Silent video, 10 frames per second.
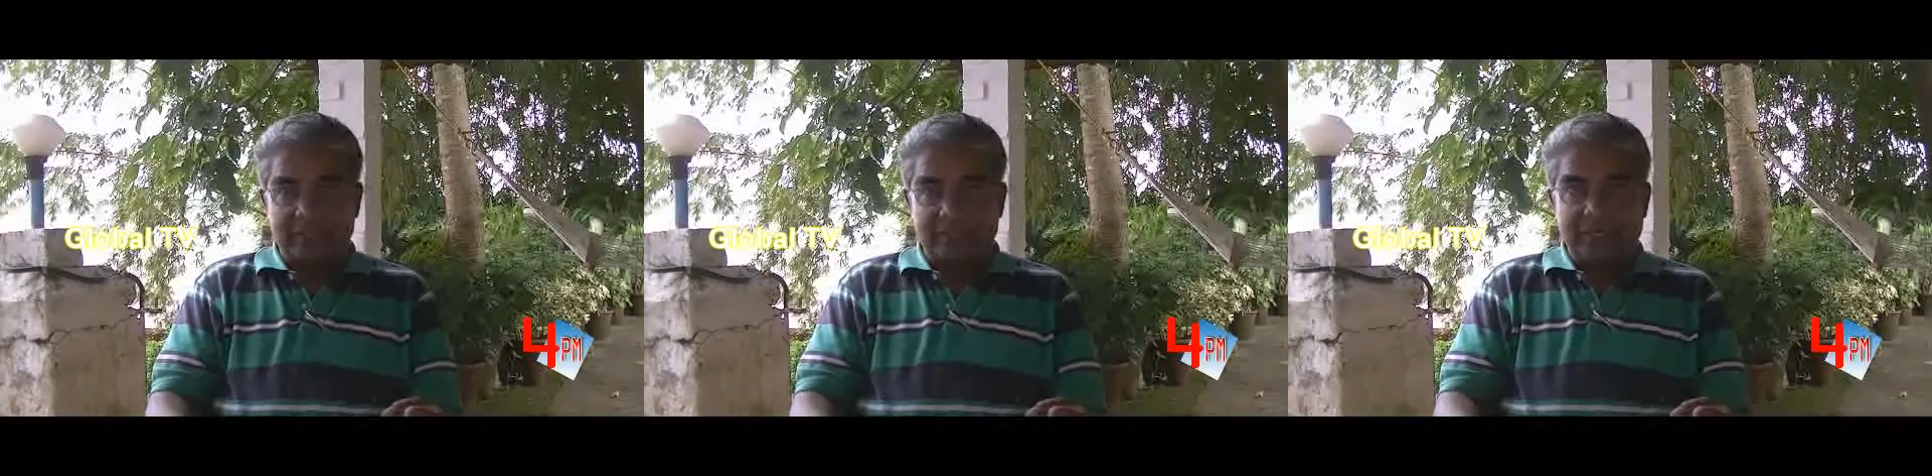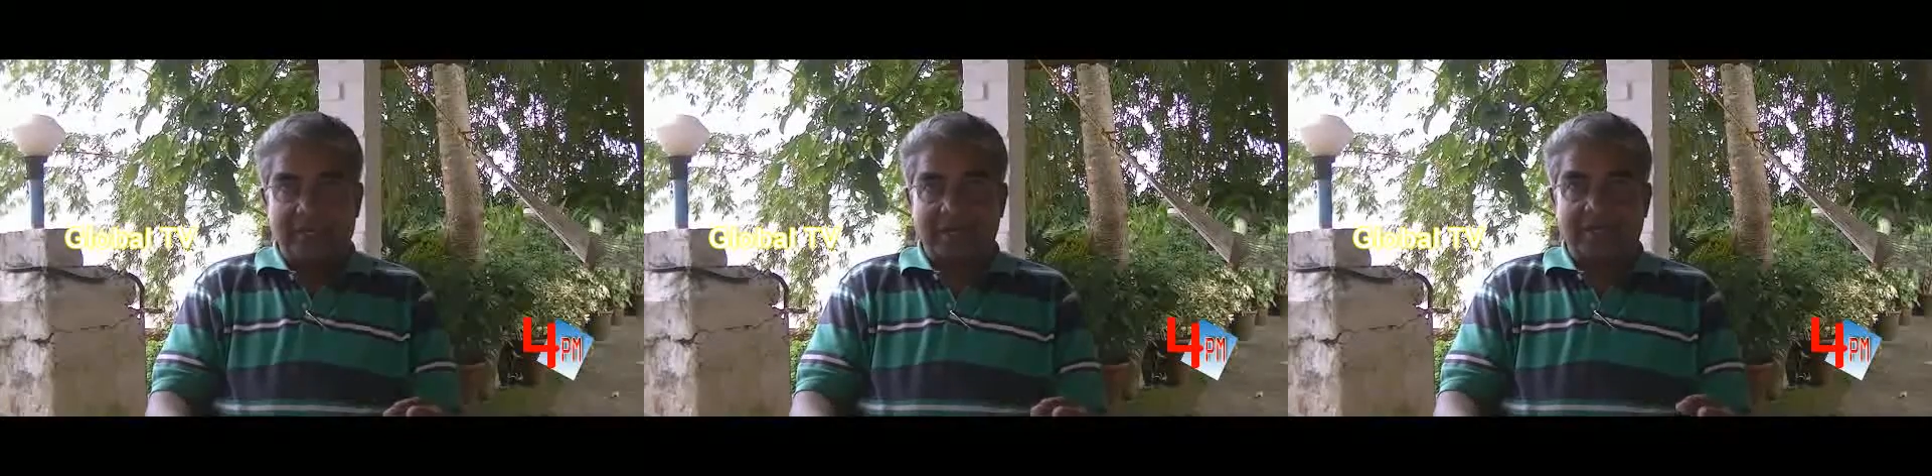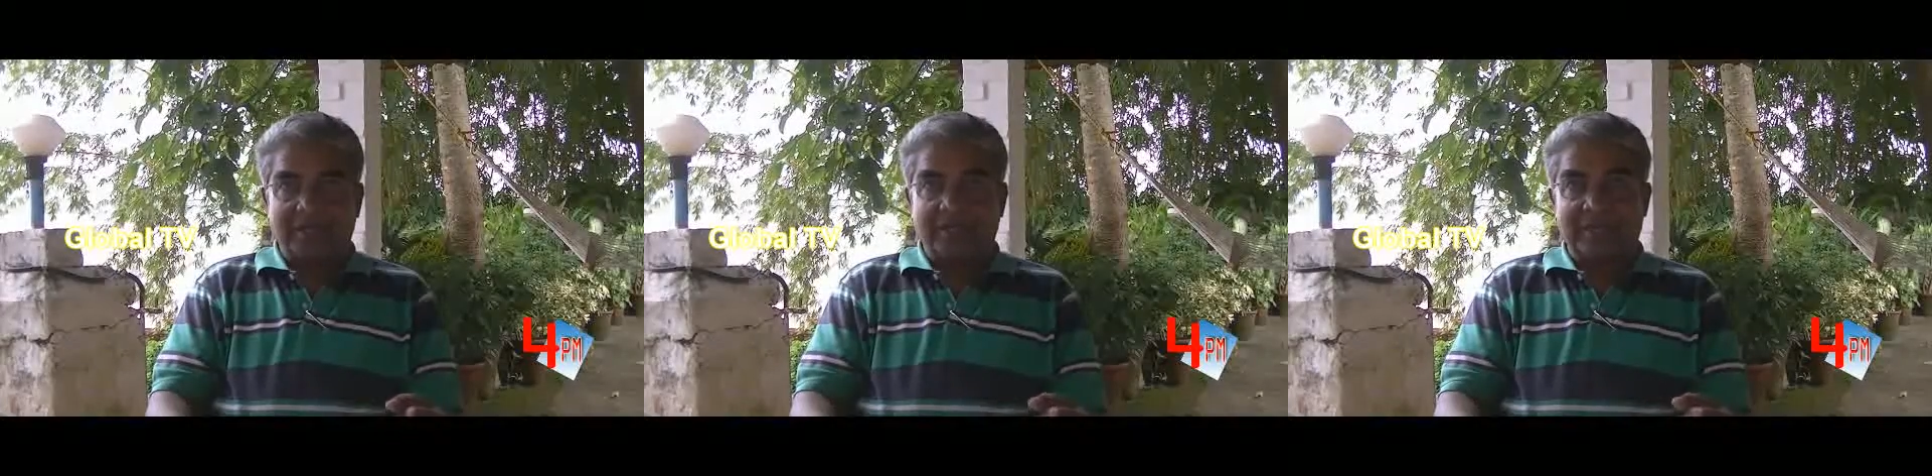Sir,
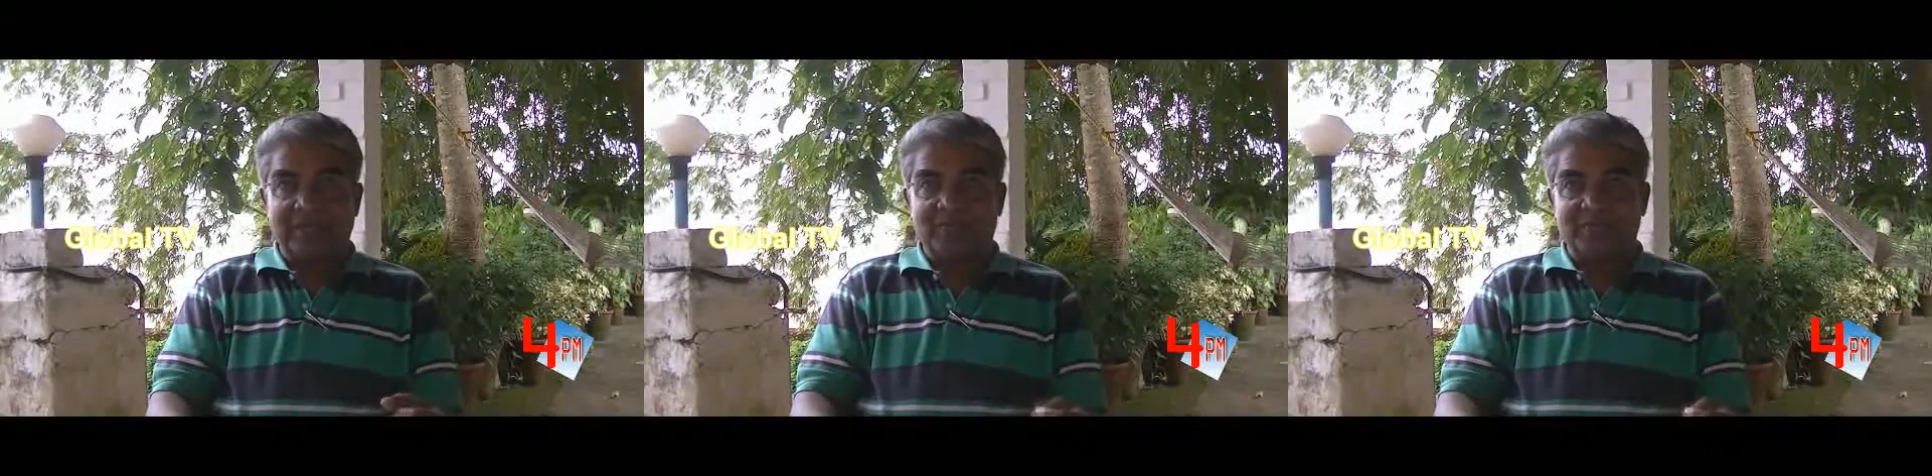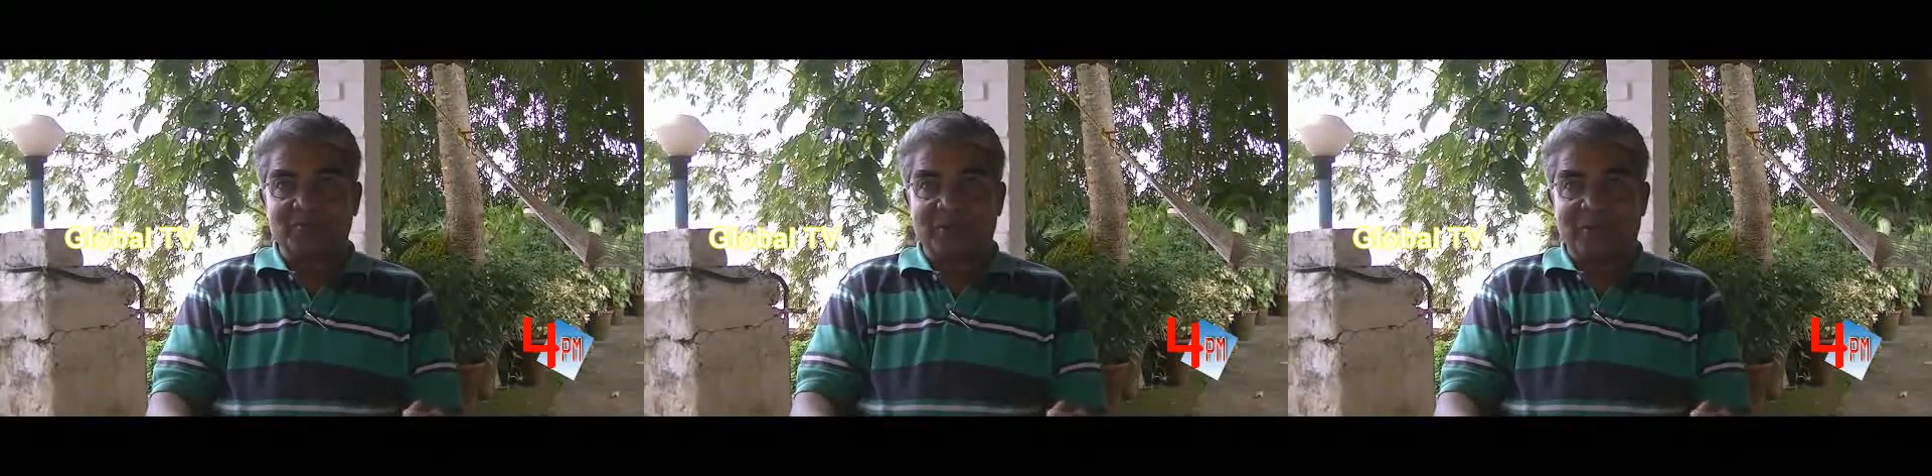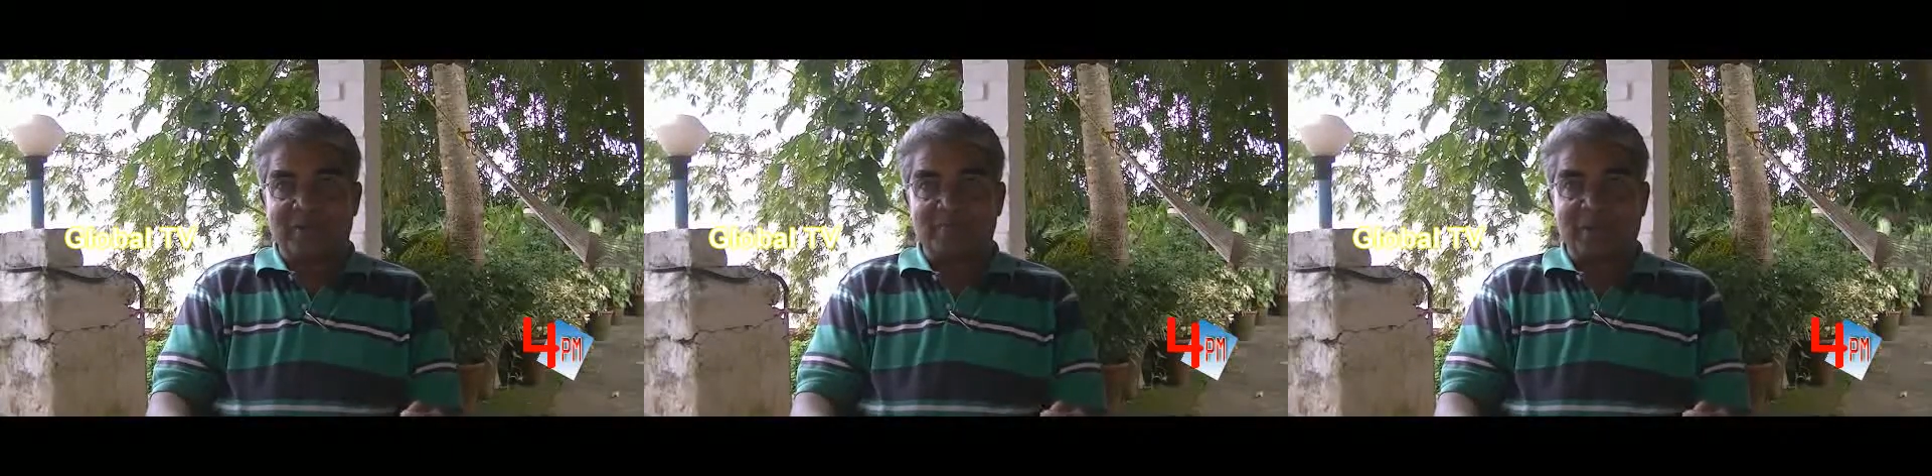they abused
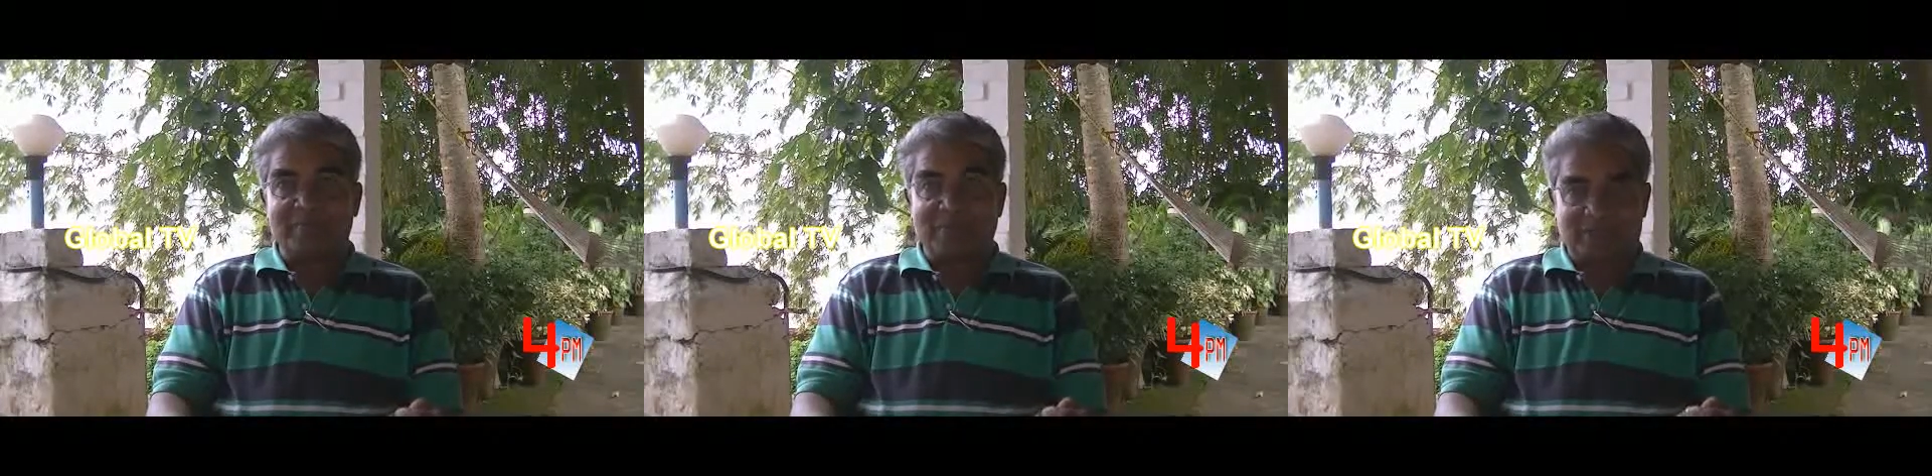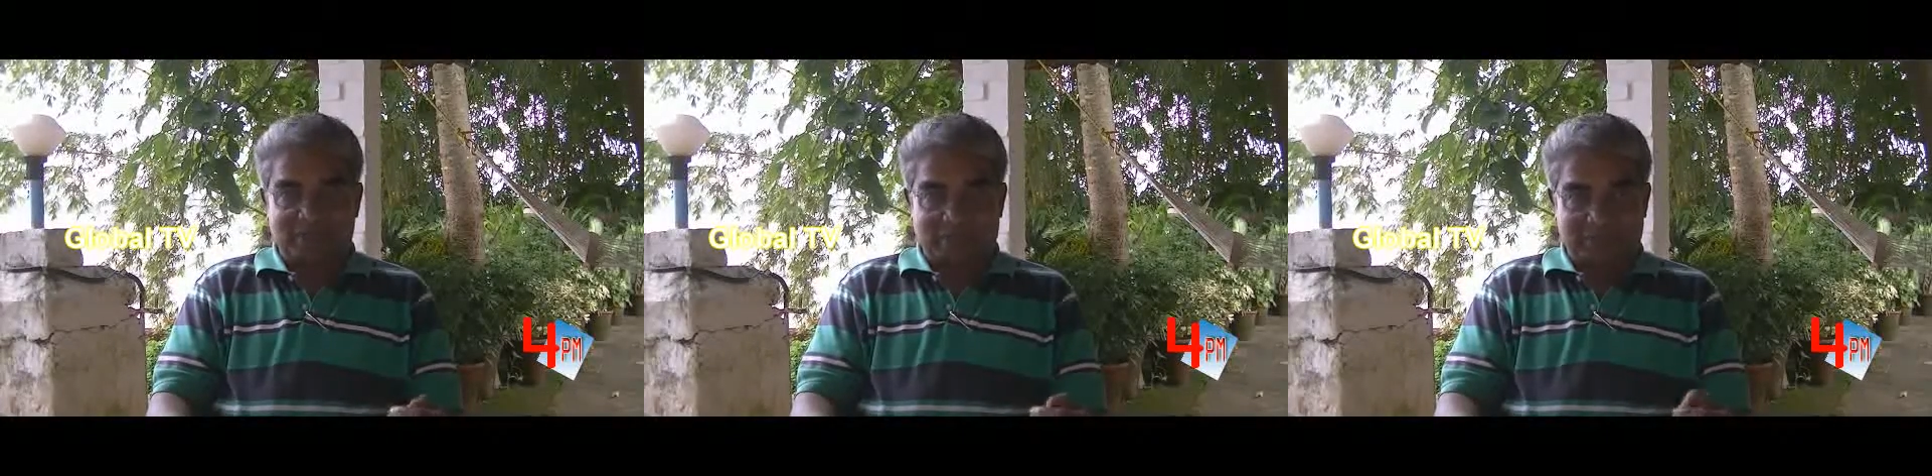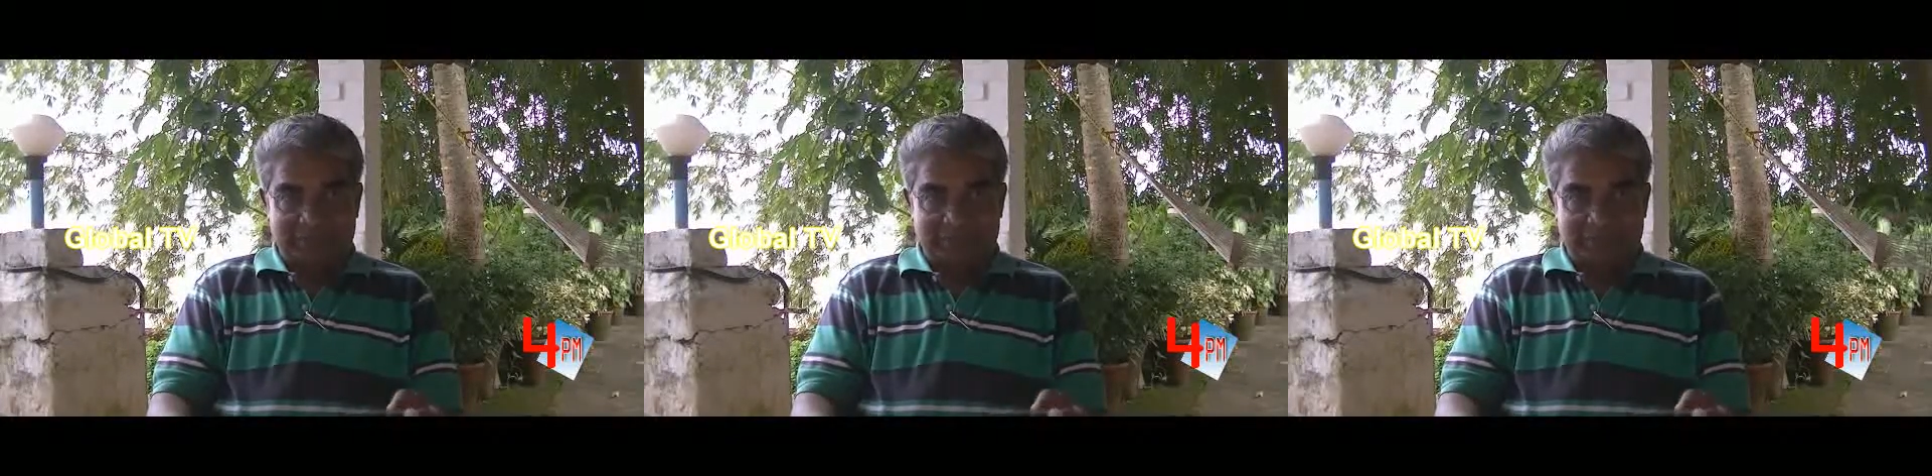my Prime Minister